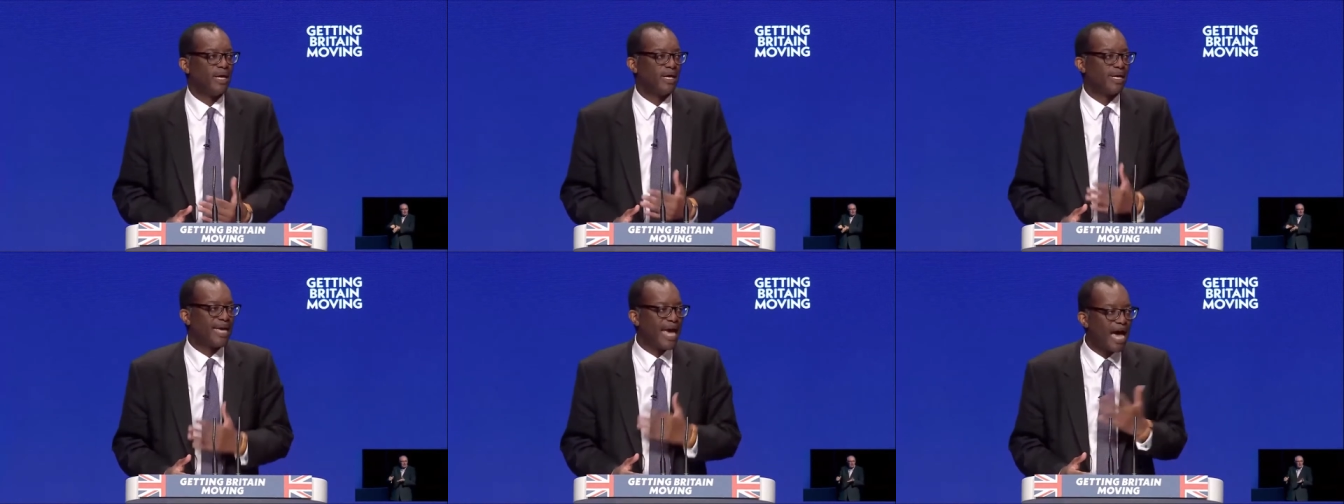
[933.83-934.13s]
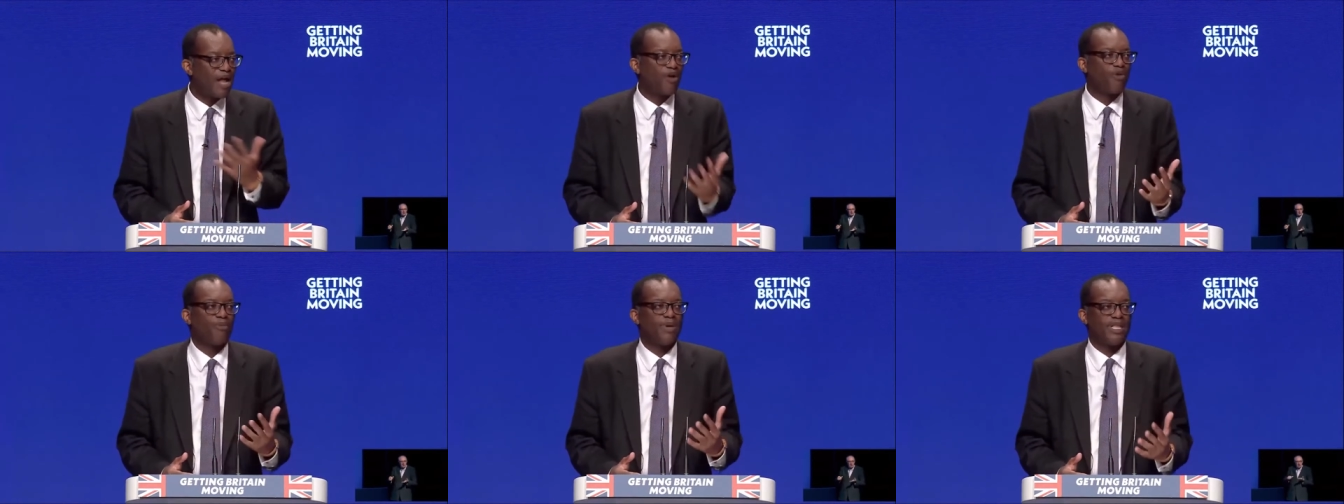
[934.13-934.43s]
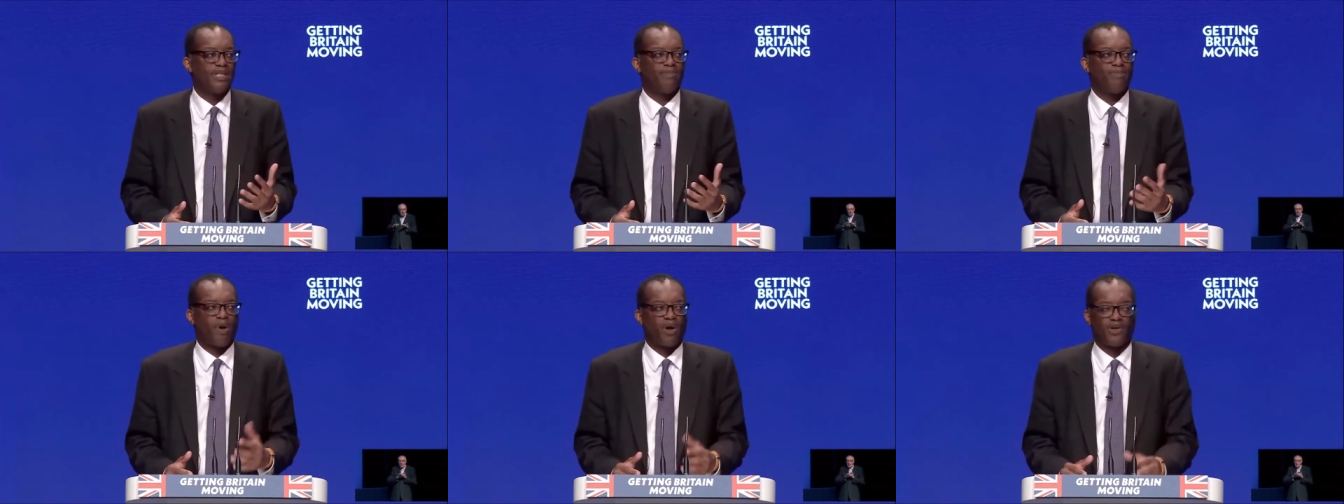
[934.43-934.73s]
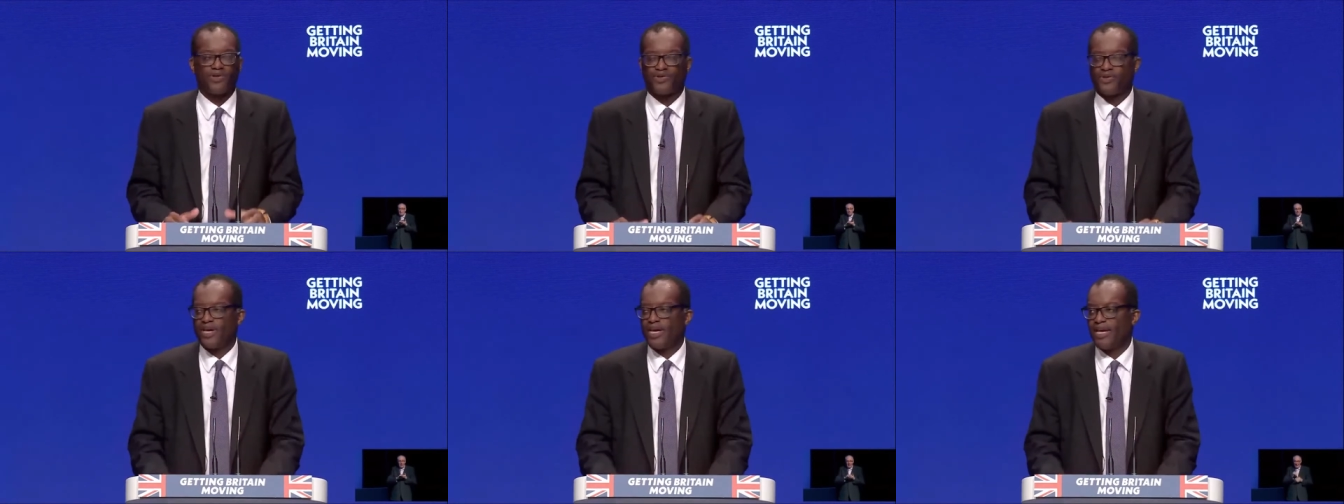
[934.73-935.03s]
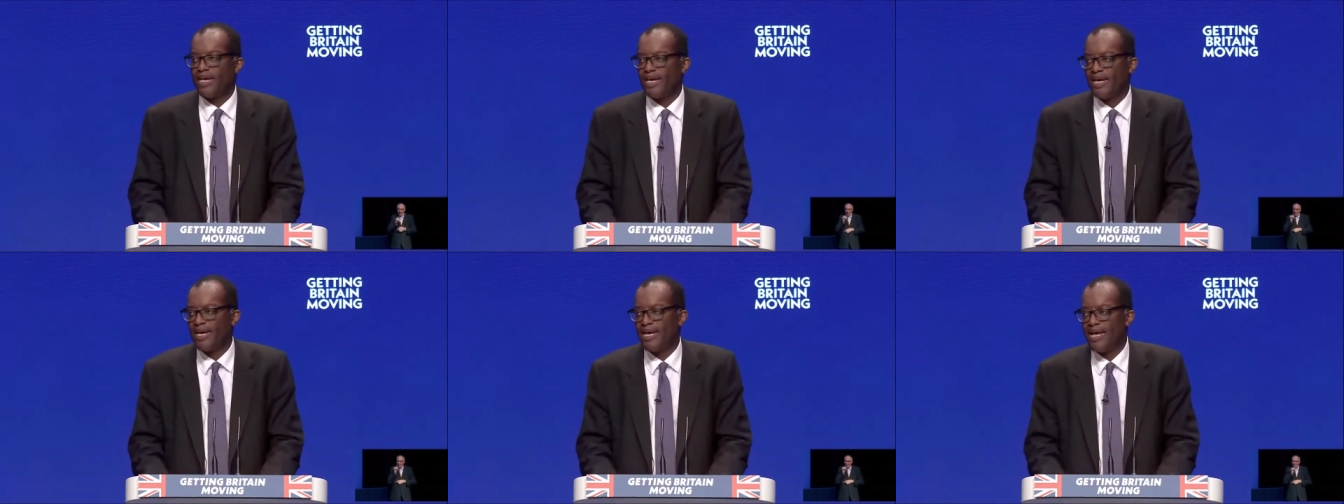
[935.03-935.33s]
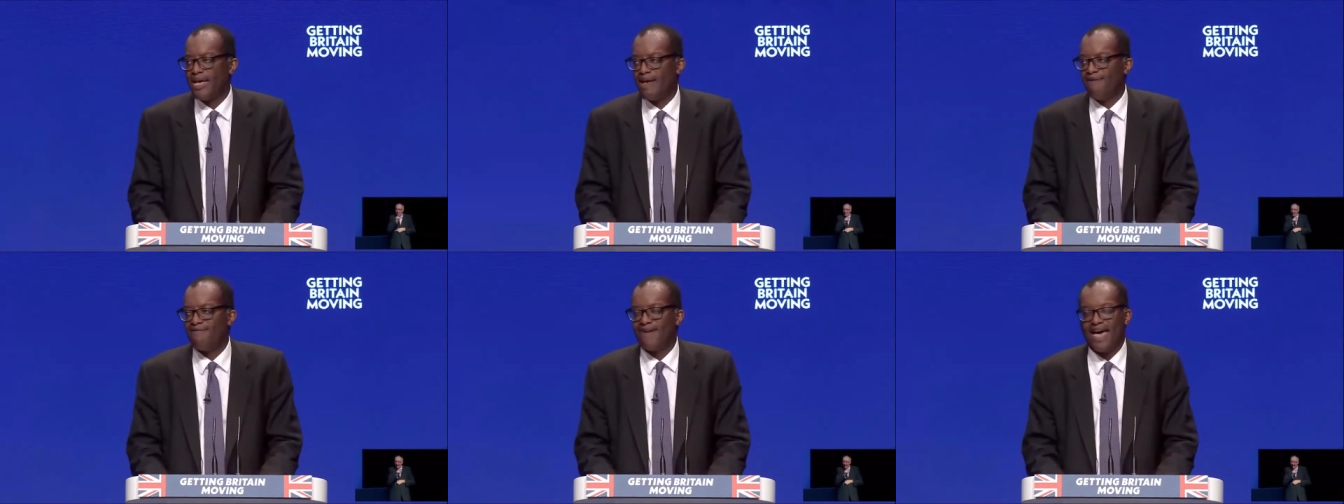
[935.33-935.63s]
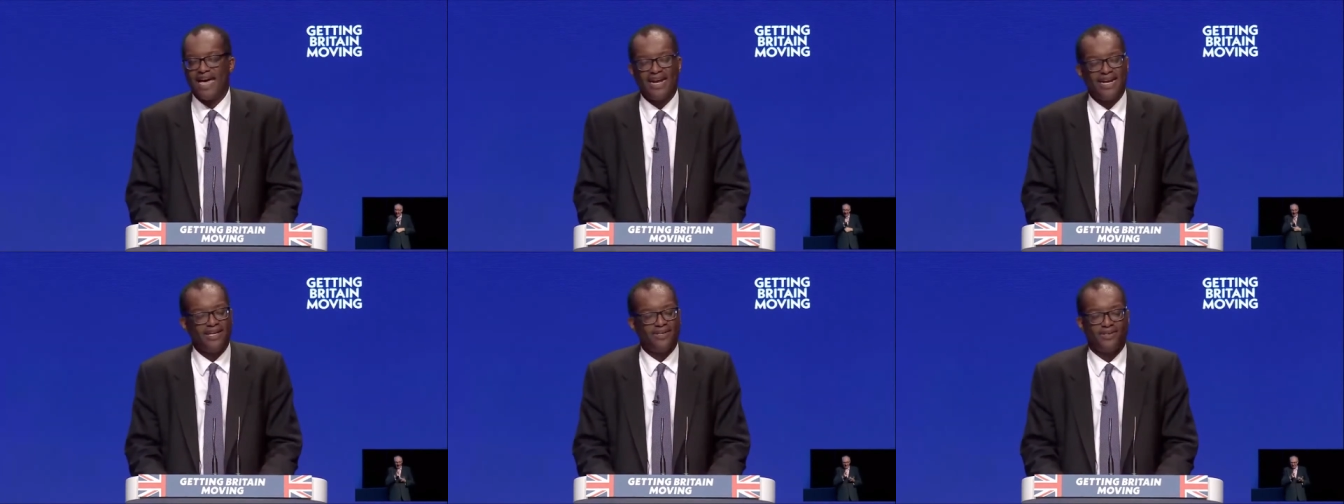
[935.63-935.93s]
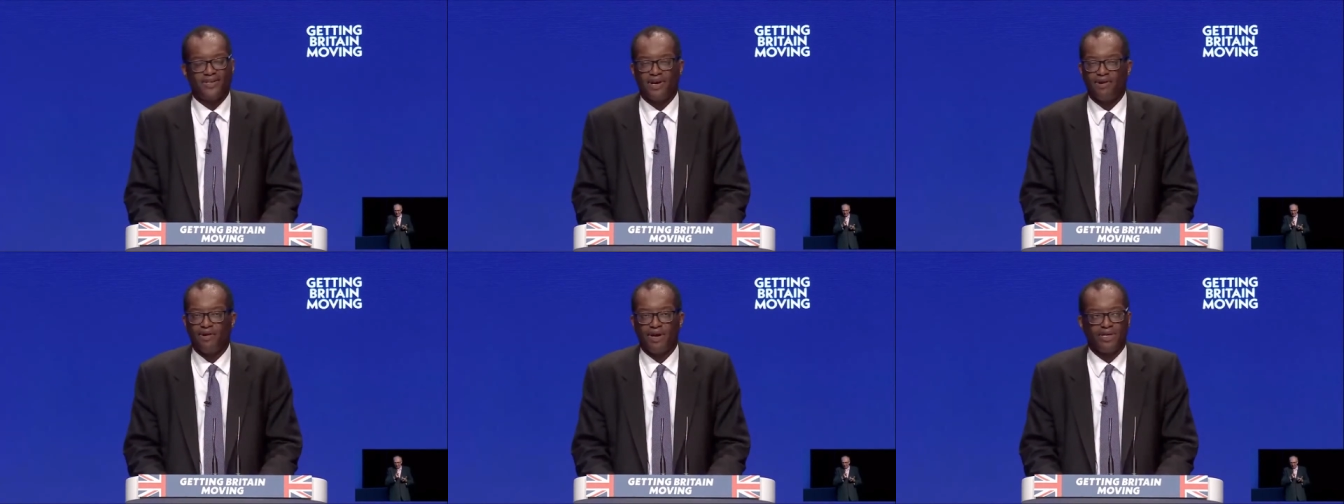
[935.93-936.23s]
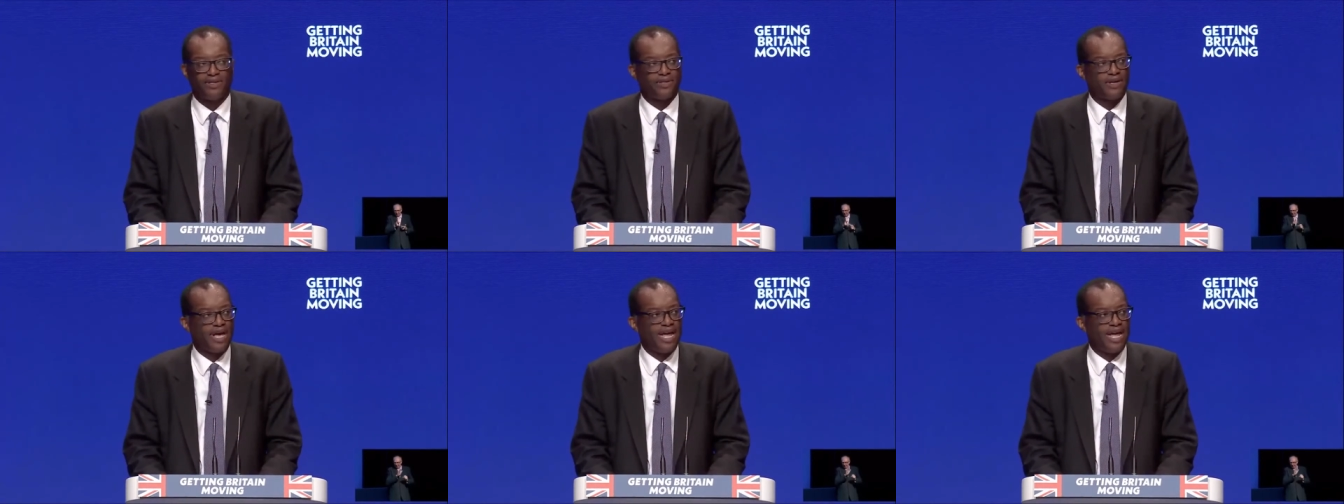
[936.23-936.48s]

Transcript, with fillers: cannot be the policy of any serious,